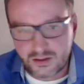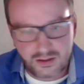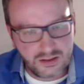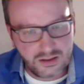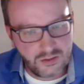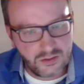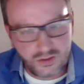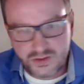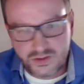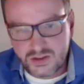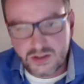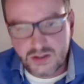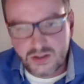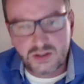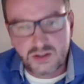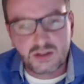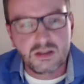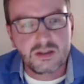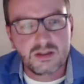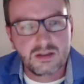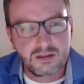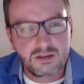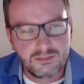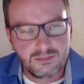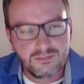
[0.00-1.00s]

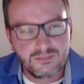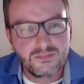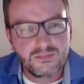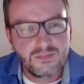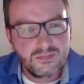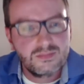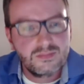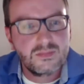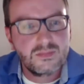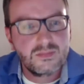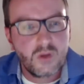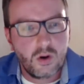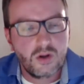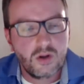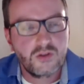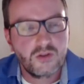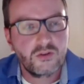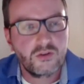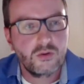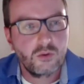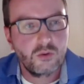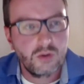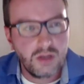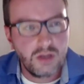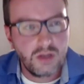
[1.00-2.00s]
transitions
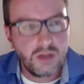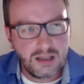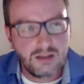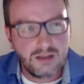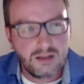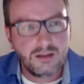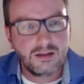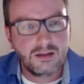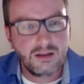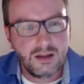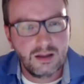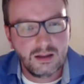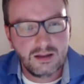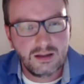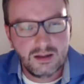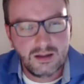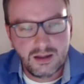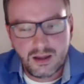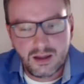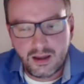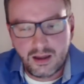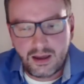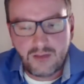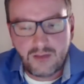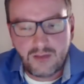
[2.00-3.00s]
also
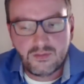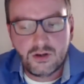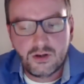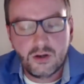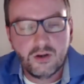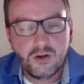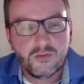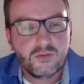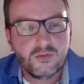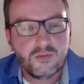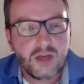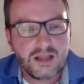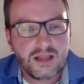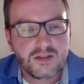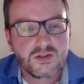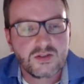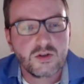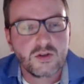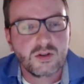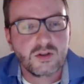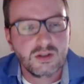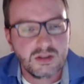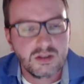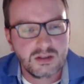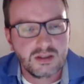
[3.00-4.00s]
have a lot of
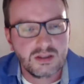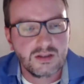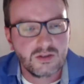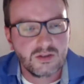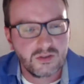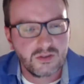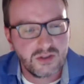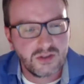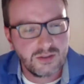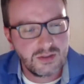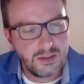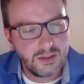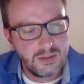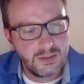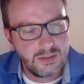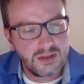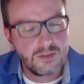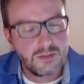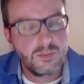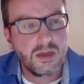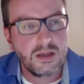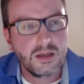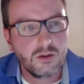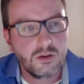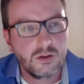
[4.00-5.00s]
uncertainty. So sometimes it's
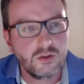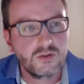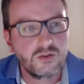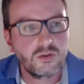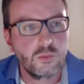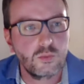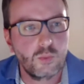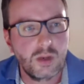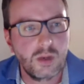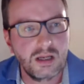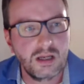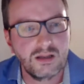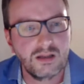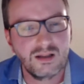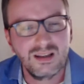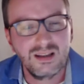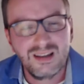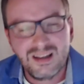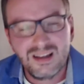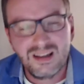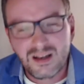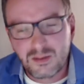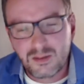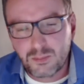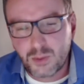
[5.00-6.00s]
maybe good to wait.
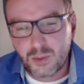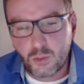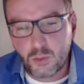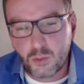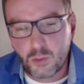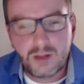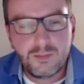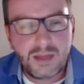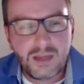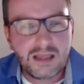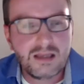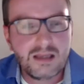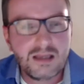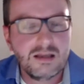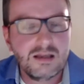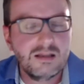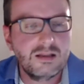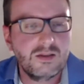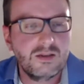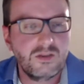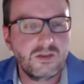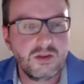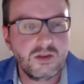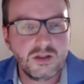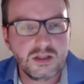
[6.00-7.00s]
But when making a
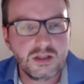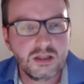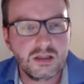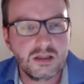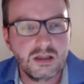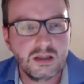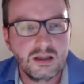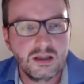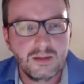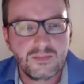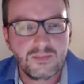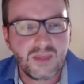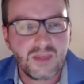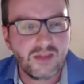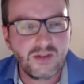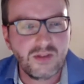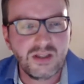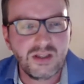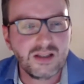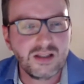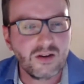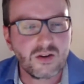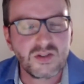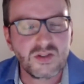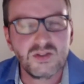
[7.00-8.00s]
decision, I think
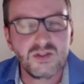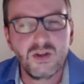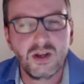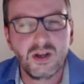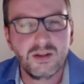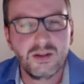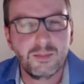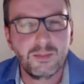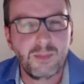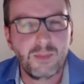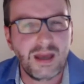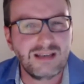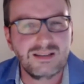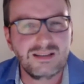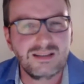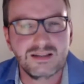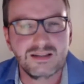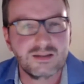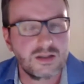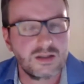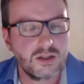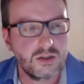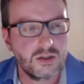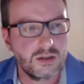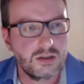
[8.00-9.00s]
there is not a bad
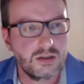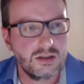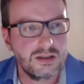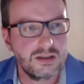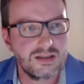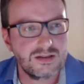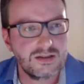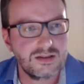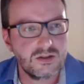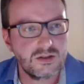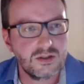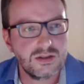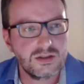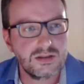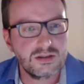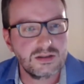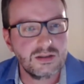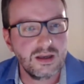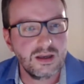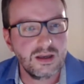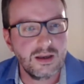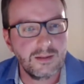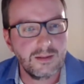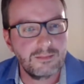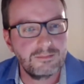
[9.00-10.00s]
decision. It's just
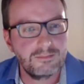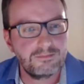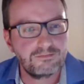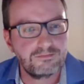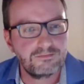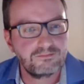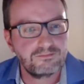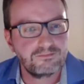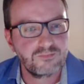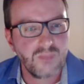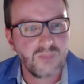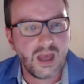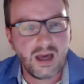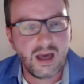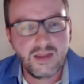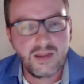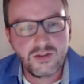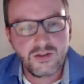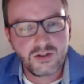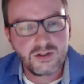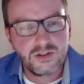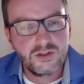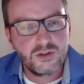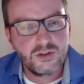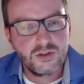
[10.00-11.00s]
either
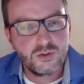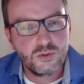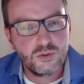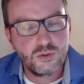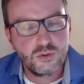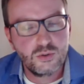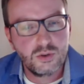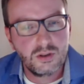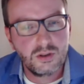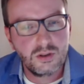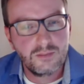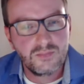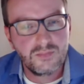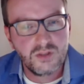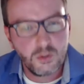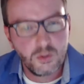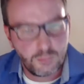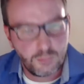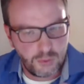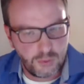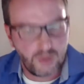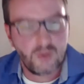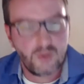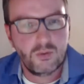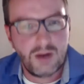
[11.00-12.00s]
you
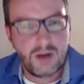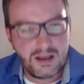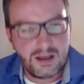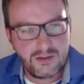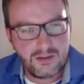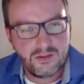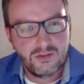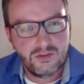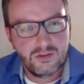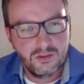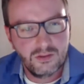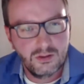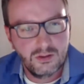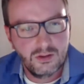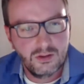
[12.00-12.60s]
progress